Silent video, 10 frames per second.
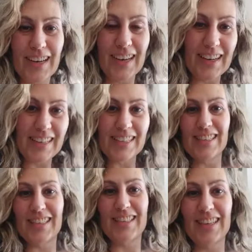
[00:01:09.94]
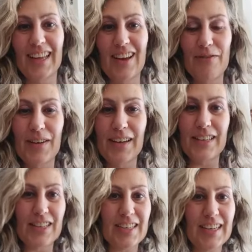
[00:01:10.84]
I just cannot find a
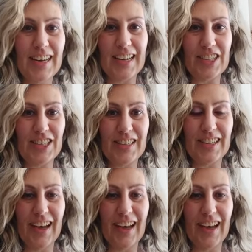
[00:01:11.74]
good connection.